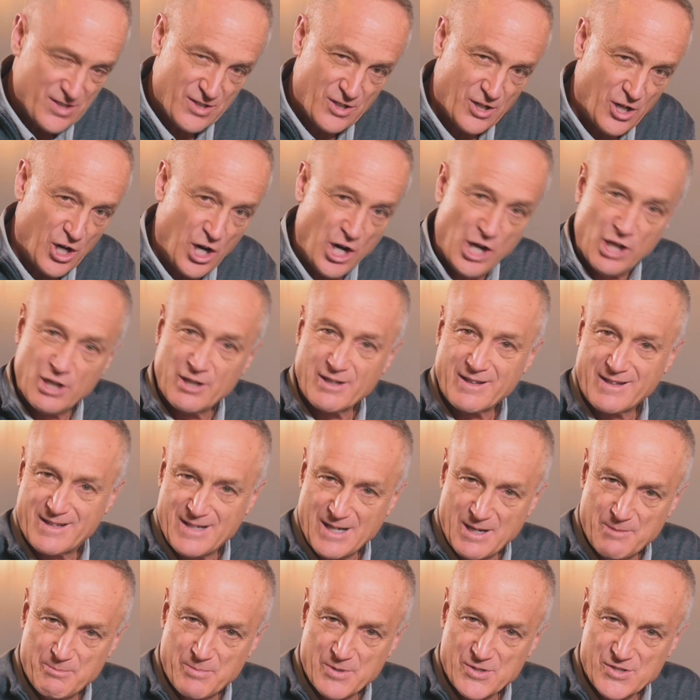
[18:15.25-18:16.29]

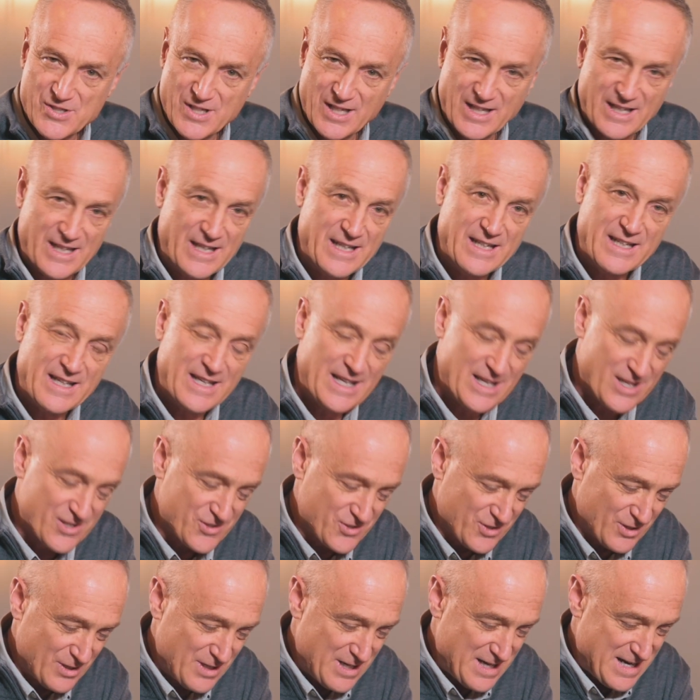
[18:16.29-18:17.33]
all-encompassing. In
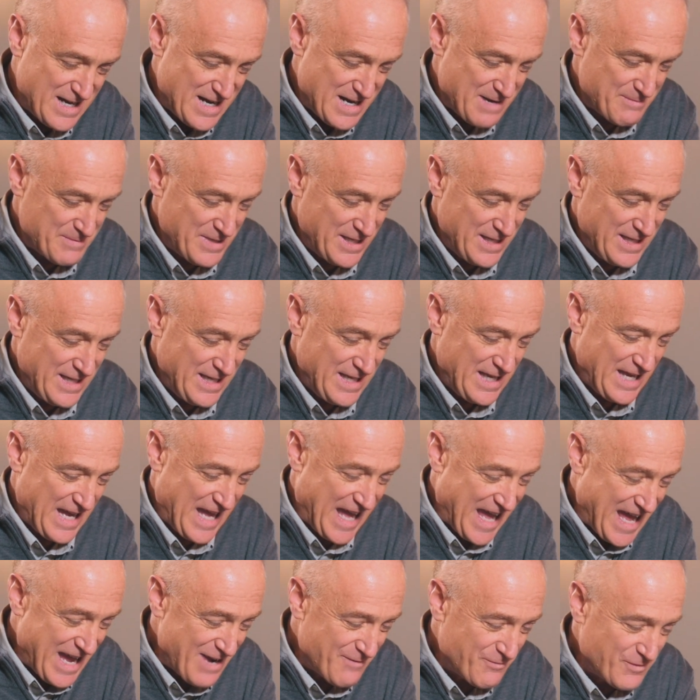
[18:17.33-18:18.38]
Islam,
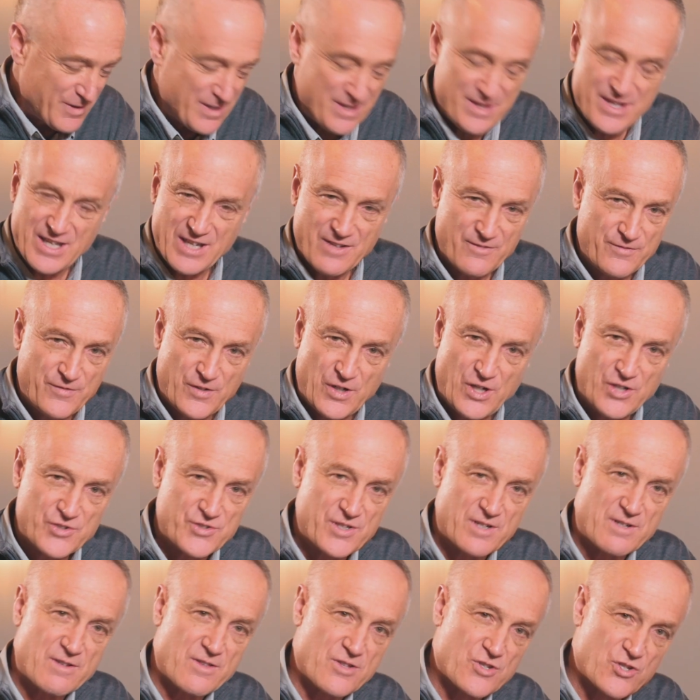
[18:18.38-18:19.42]
everything
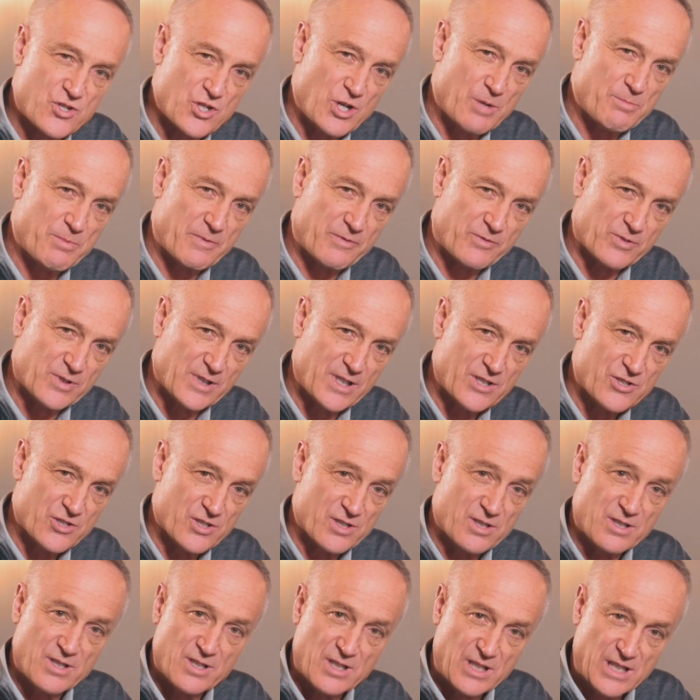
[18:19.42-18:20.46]
falls under the scope of religion.
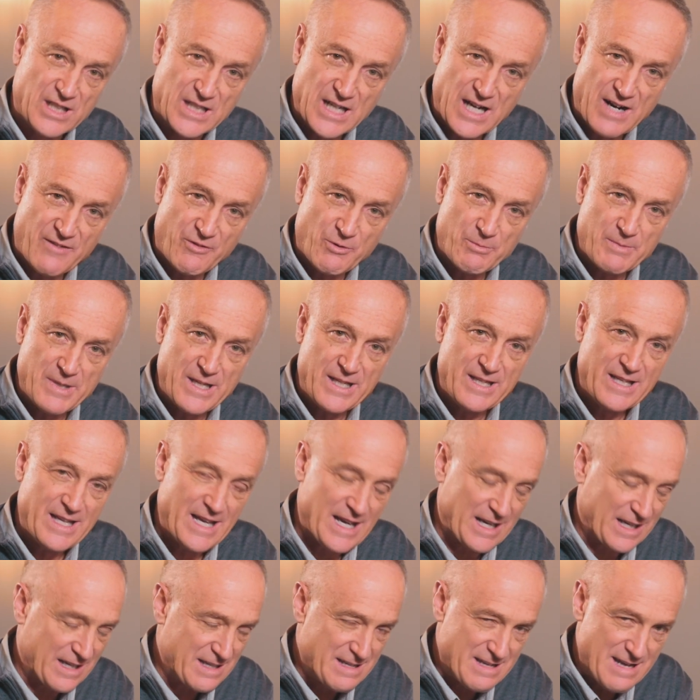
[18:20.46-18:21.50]
Government,
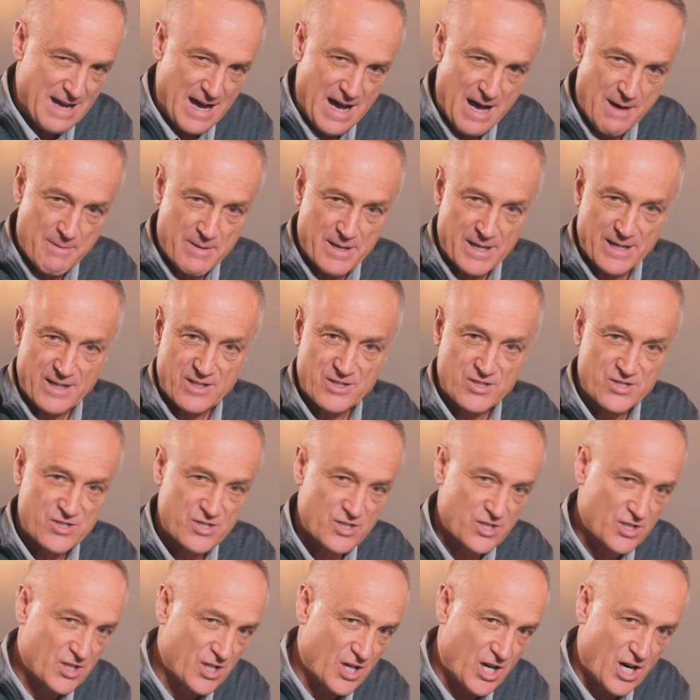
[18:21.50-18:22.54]

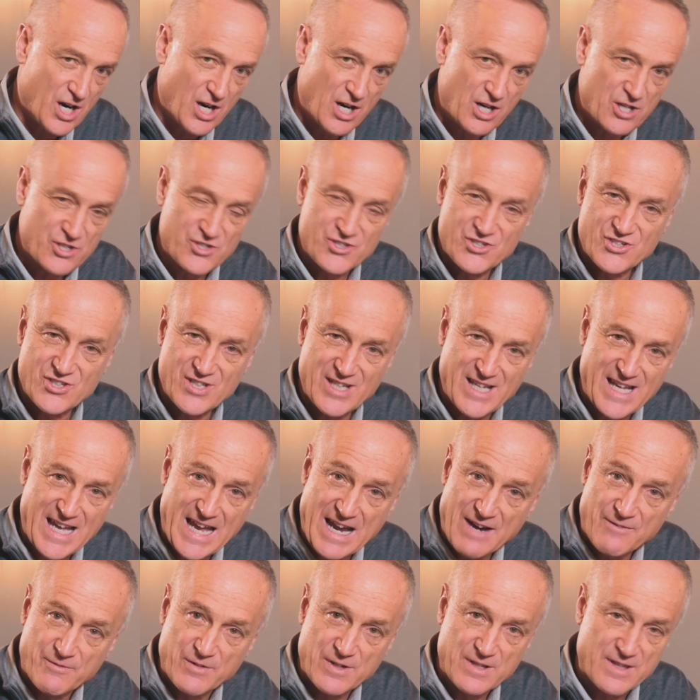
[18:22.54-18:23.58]
economics, arts,
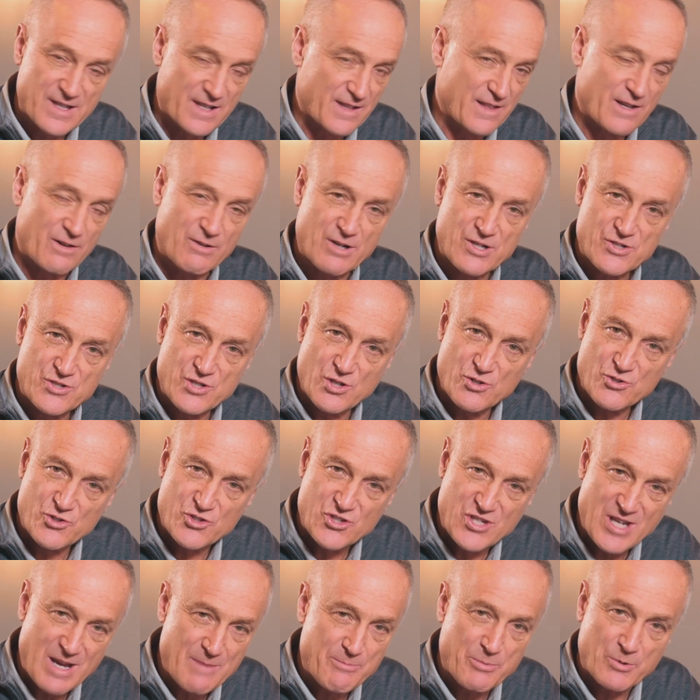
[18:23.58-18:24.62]
everything. There is no
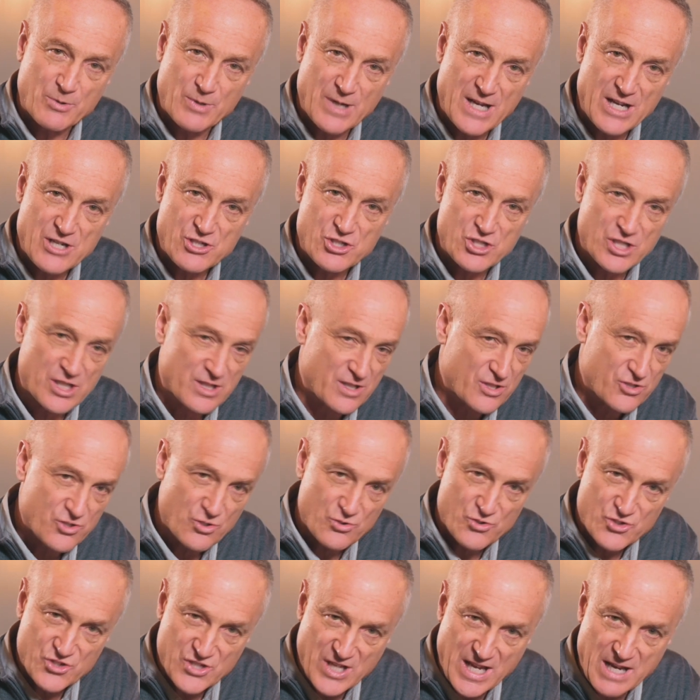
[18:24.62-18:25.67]
separation. There's
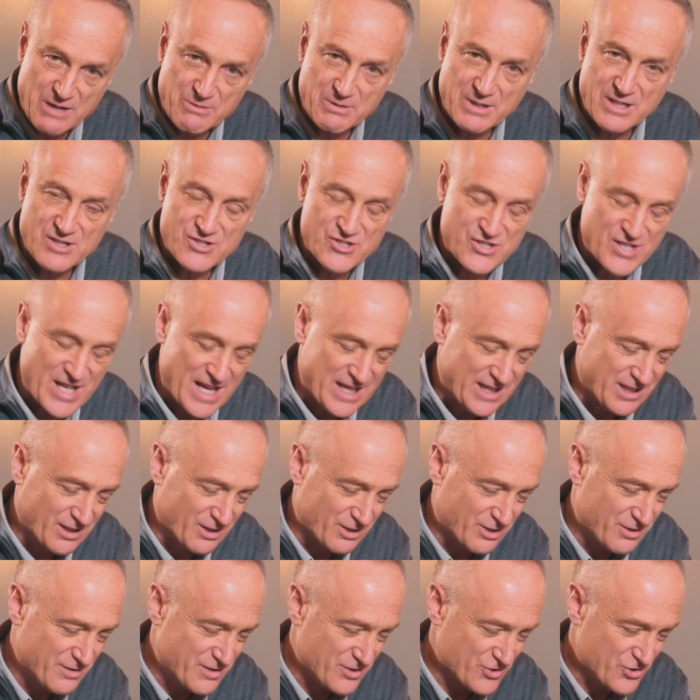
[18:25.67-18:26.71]
no sacred and
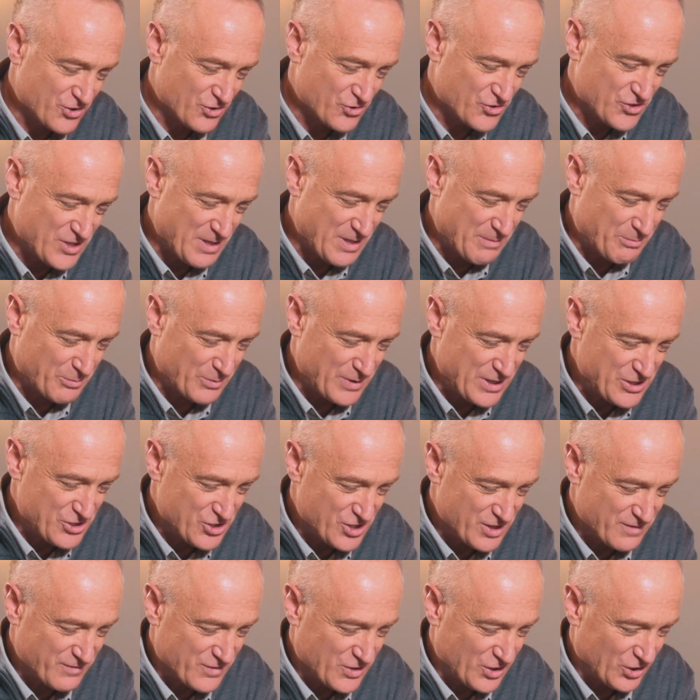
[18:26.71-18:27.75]
secular. There's no
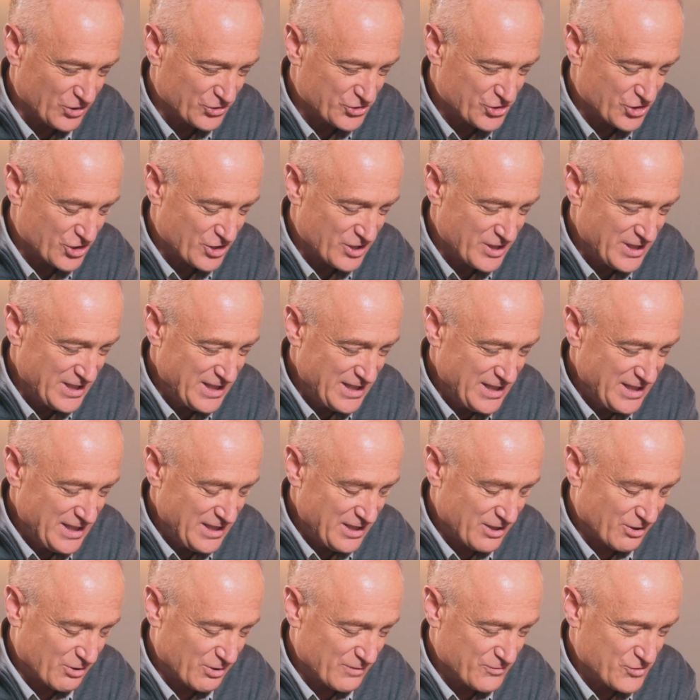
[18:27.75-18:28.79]
separation of culture
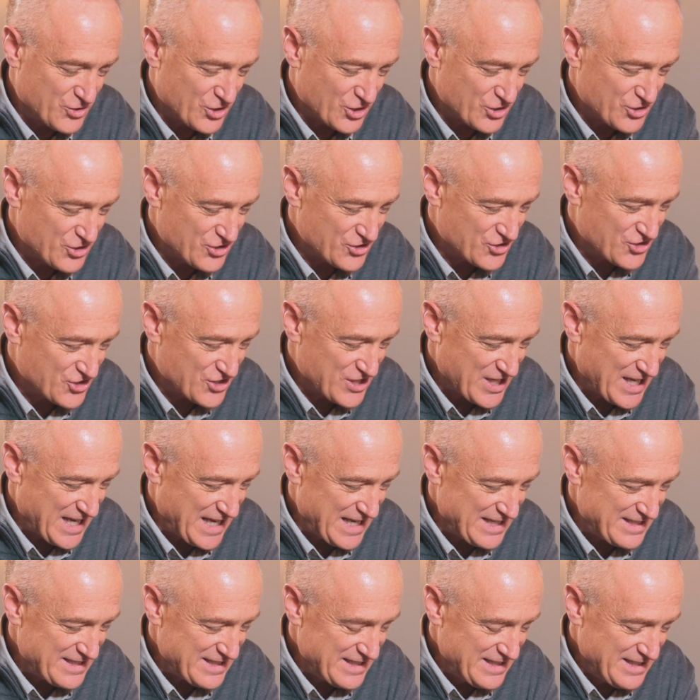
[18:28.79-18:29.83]
or of church and
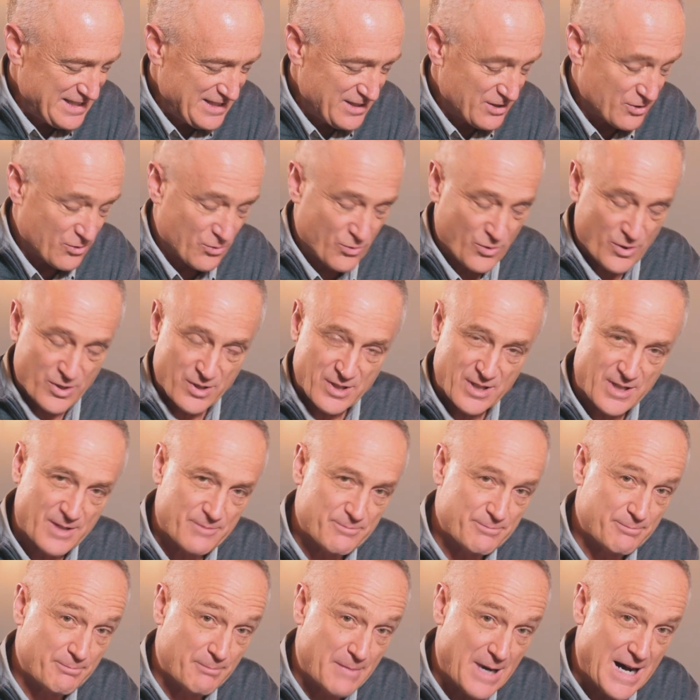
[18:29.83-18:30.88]
state or
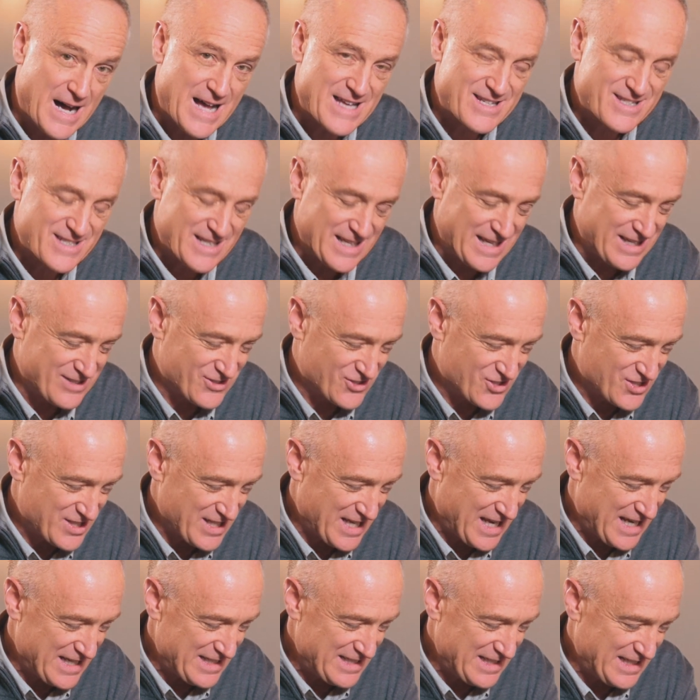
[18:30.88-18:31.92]
mosque and
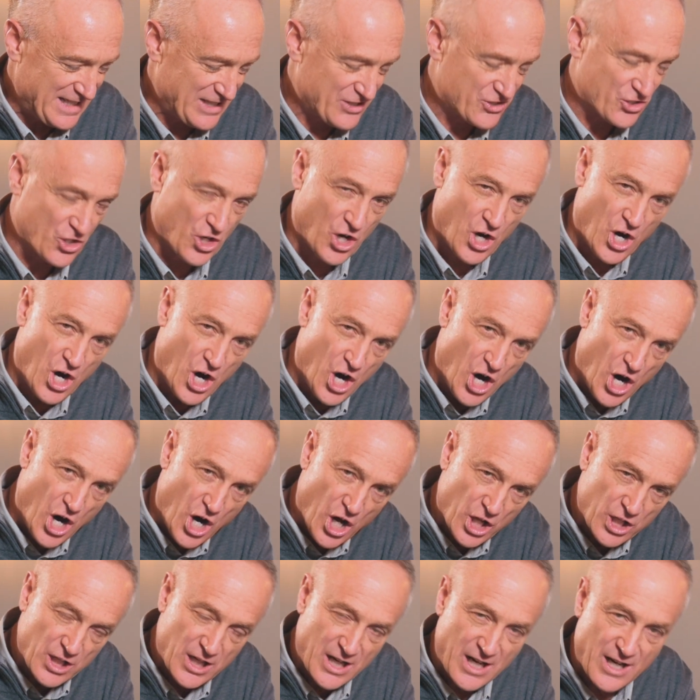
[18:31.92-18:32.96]
state. It's
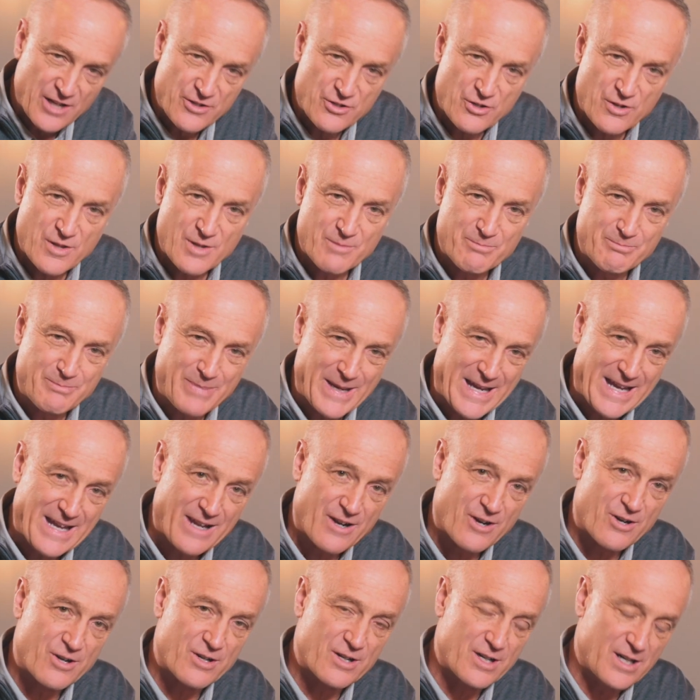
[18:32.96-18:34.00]
all under the
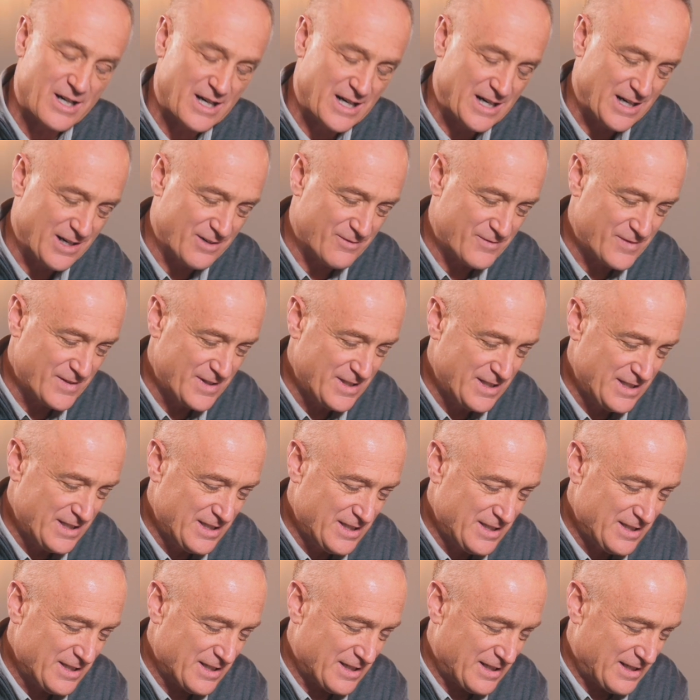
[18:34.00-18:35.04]
banner of
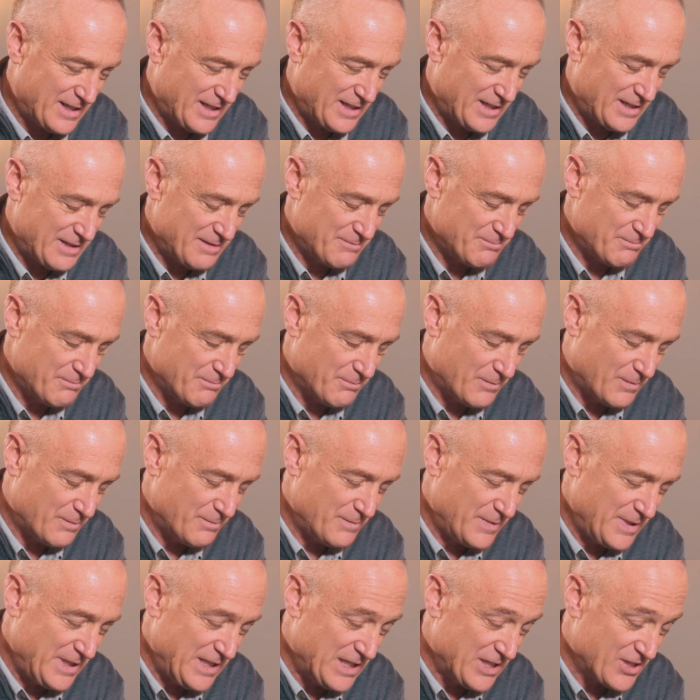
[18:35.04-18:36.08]

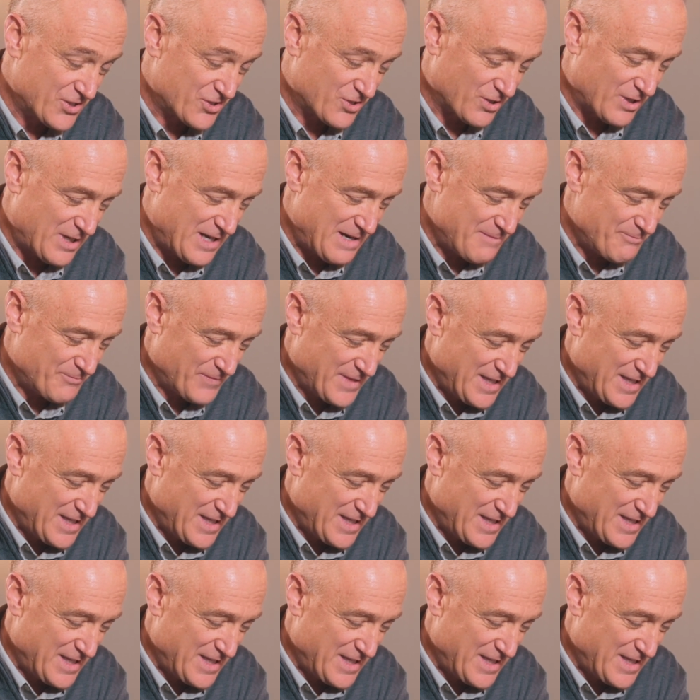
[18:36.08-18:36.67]
Islam.